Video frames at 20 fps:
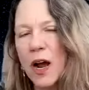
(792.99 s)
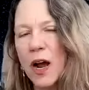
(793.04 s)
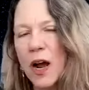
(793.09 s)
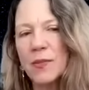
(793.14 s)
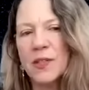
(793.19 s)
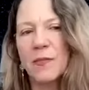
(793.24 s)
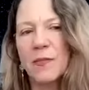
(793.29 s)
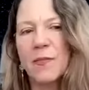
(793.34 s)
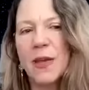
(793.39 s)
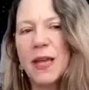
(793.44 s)

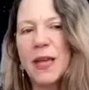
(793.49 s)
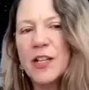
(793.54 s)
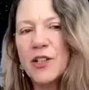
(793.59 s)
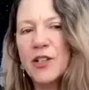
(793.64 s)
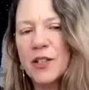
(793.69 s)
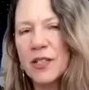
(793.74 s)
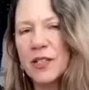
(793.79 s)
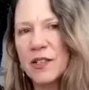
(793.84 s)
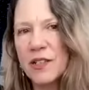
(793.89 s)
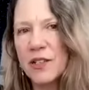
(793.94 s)
up some
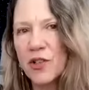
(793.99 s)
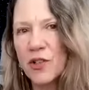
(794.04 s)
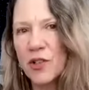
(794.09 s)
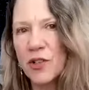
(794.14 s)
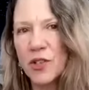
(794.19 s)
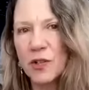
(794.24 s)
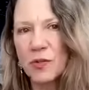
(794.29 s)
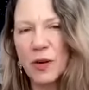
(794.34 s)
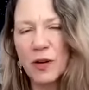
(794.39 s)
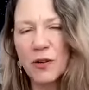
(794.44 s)
major
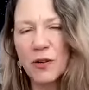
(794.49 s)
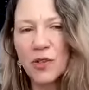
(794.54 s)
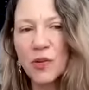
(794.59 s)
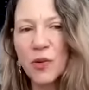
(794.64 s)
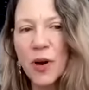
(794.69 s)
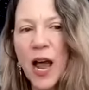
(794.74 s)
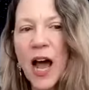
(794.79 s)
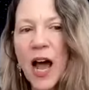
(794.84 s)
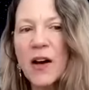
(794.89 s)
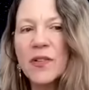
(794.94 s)
decisions around
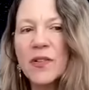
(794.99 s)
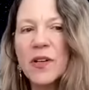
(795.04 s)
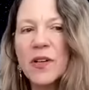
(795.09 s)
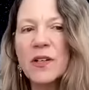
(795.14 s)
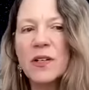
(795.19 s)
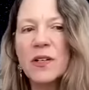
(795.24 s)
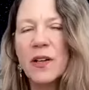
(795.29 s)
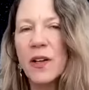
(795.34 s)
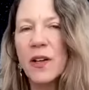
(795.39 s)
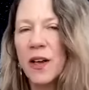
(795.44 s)

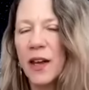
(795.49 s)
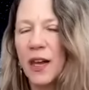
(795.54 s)
travel,